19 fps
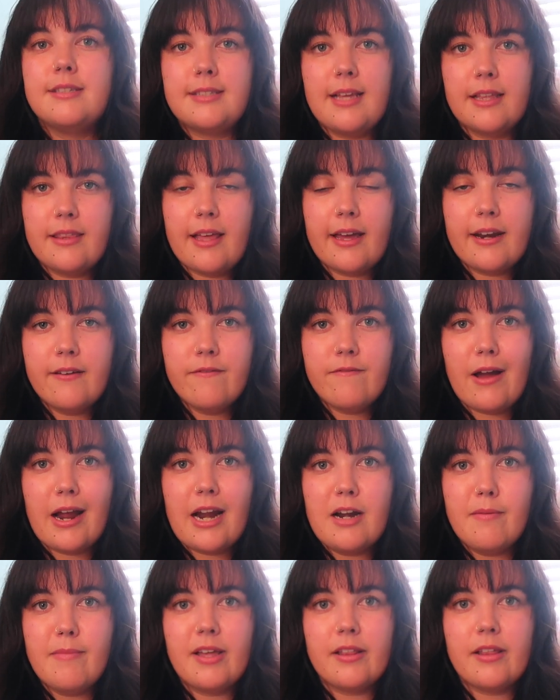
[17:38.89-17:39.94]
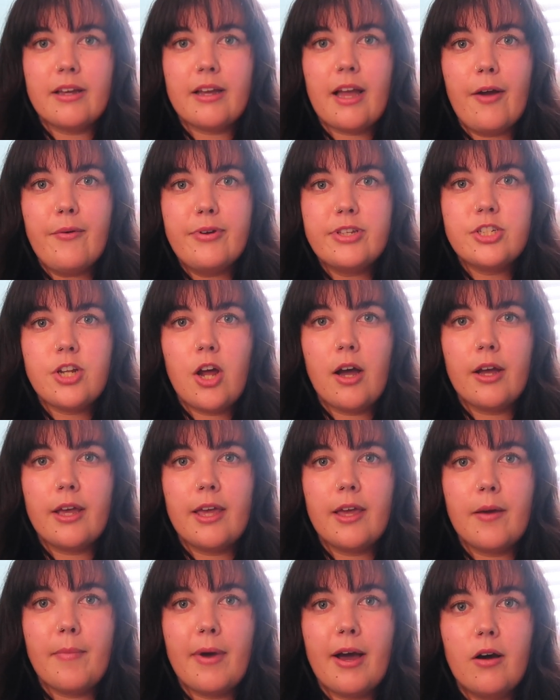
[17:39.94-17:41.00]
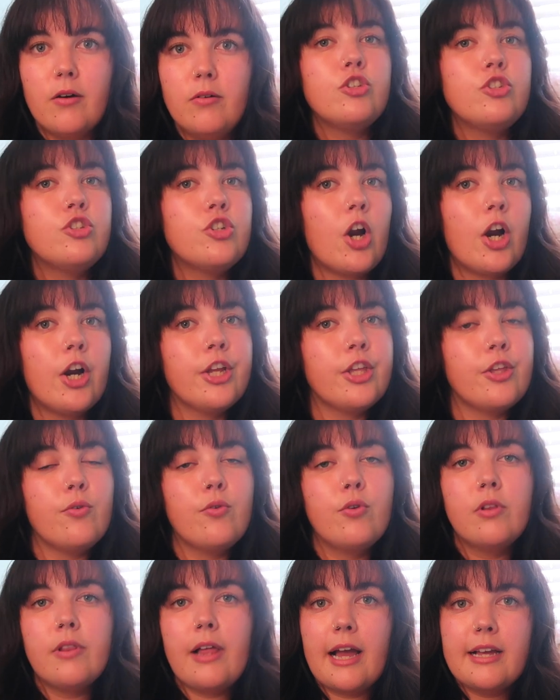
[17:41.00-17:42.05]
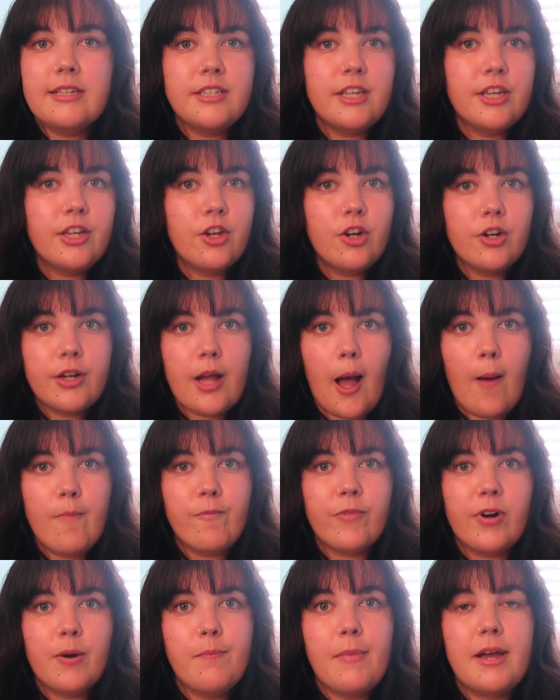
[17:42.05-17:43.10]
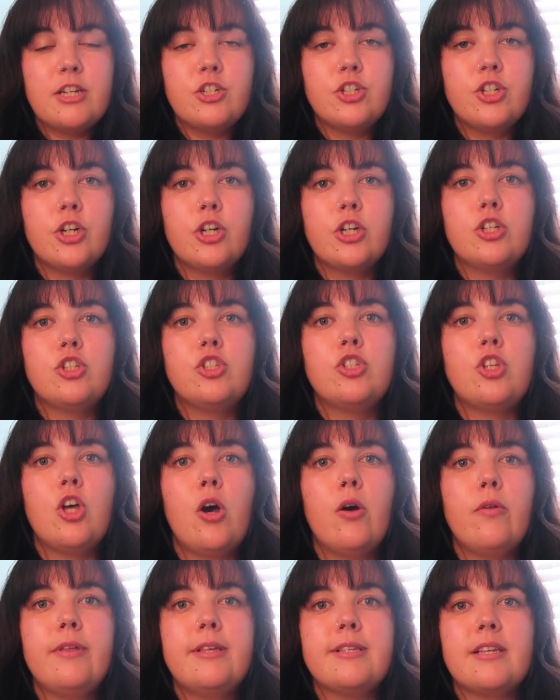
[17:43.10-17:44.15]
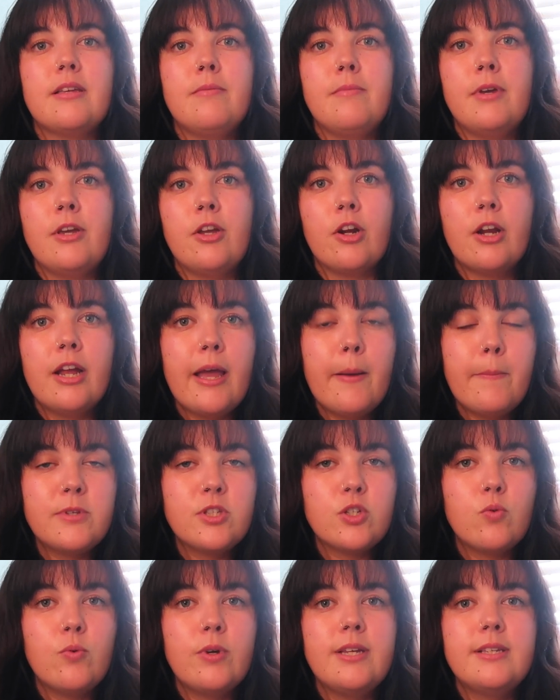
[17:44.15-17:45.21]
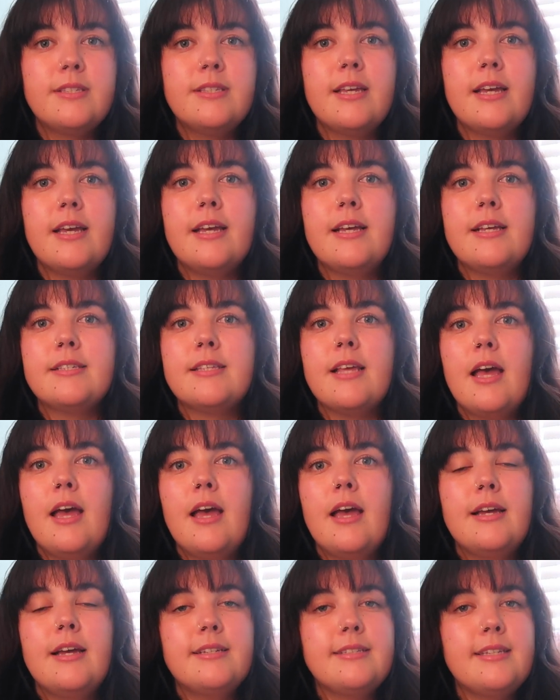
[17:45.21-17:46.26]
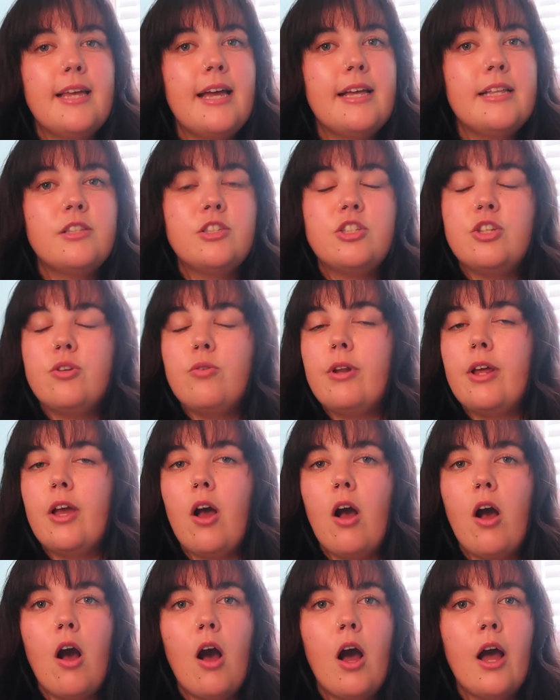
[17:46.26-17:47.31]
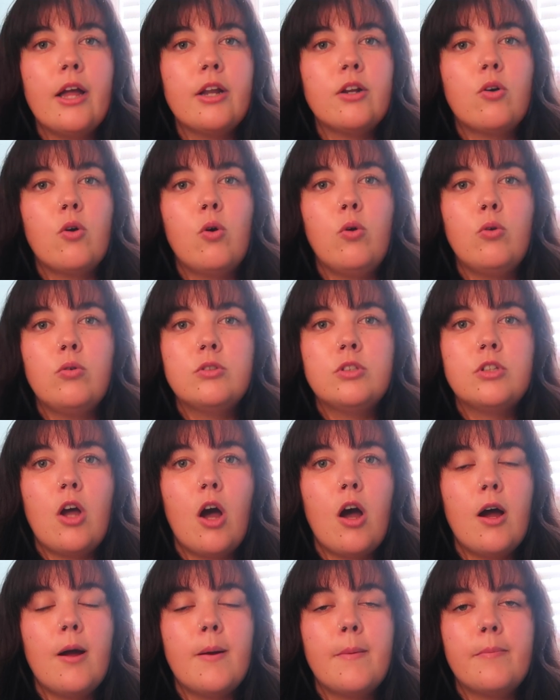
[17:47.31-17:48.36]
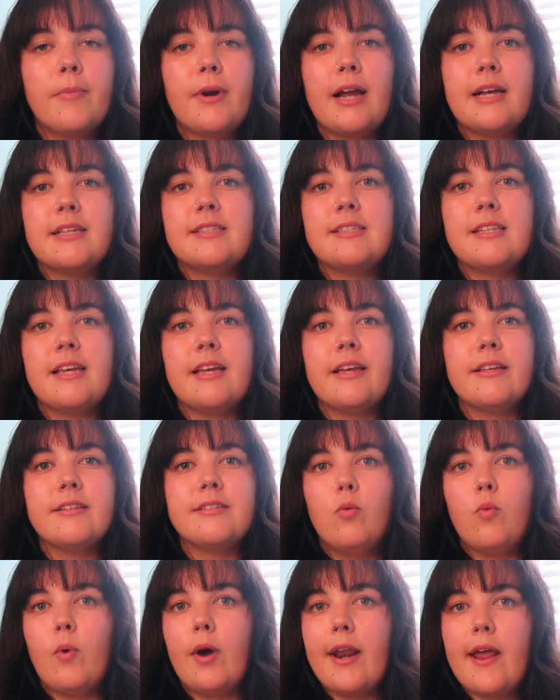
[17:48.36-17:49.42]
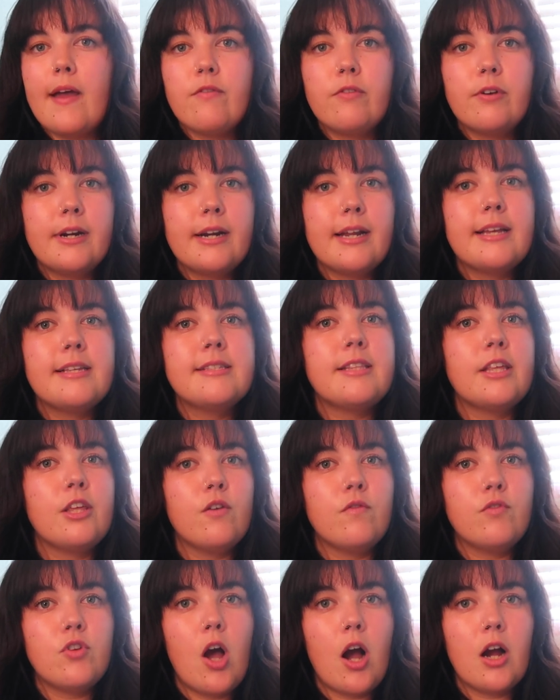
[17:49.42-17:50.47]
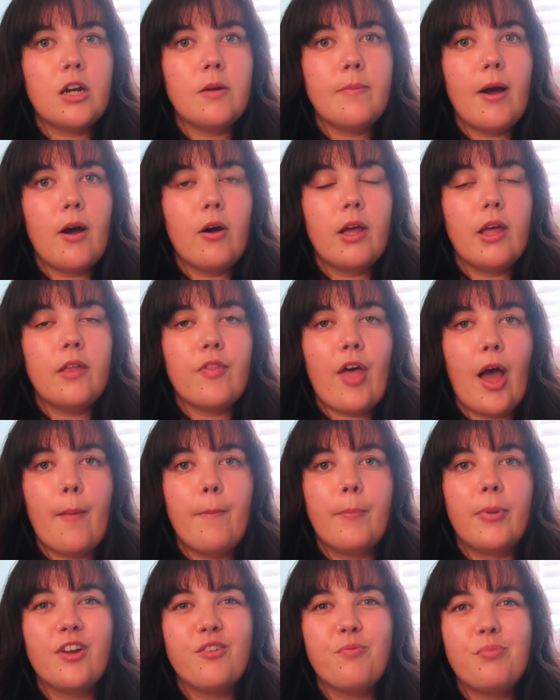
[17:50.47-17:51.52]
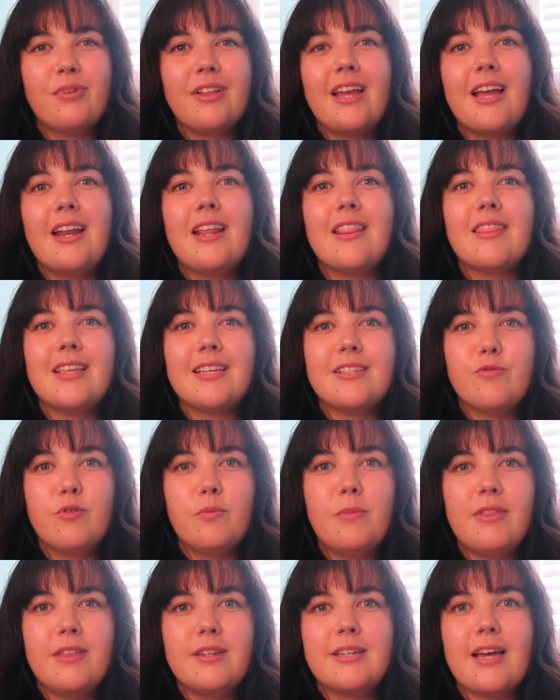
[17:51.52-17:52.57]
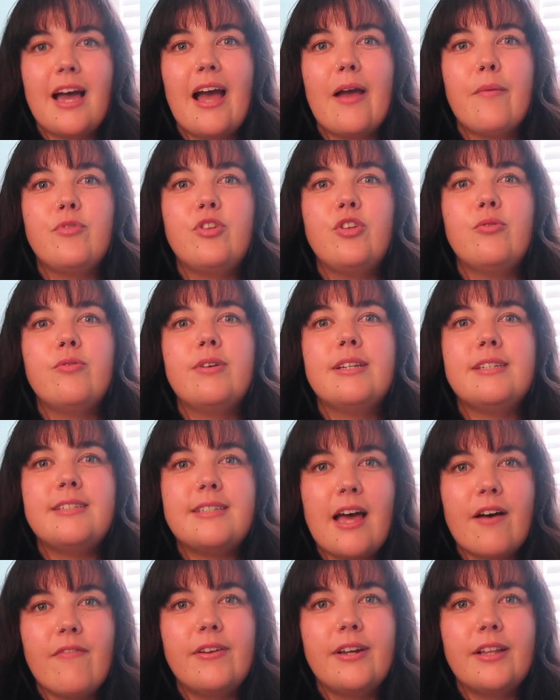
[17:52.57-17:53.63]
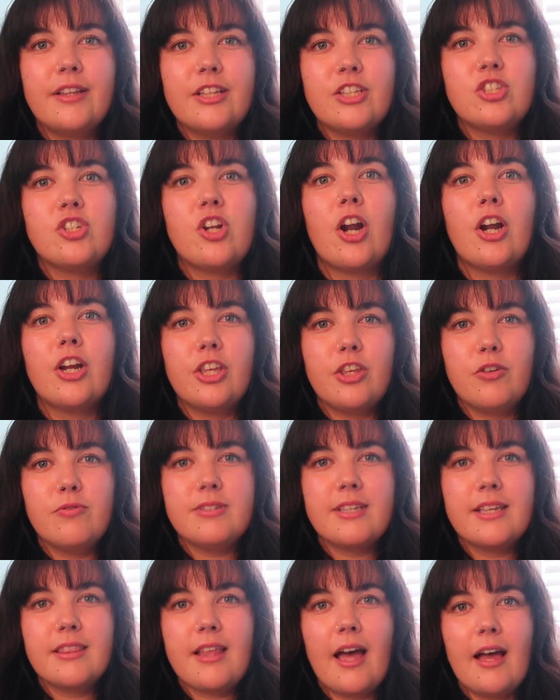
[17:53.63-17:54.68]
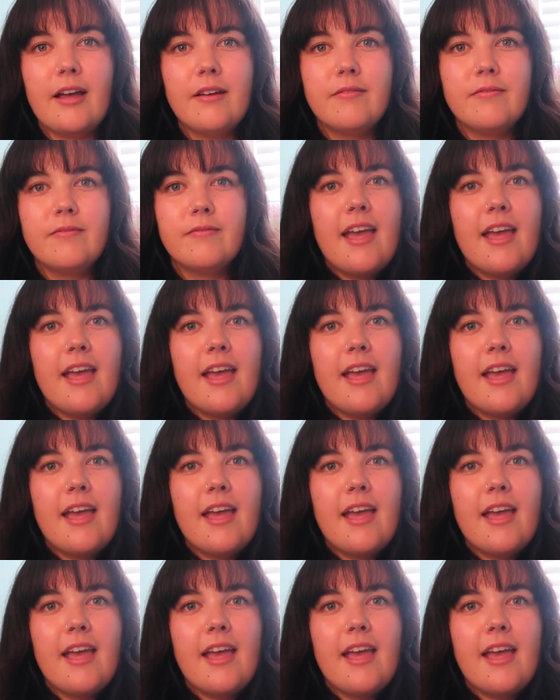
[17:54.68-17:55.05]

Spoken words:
Set that environment like I was talking about. Start utilizing your comfort measures. So these can be your hip squeezes, TENS unit, hot and cold compresses, whatever it is that you've talked about in that birth plan, this will be the time to definitely start using that.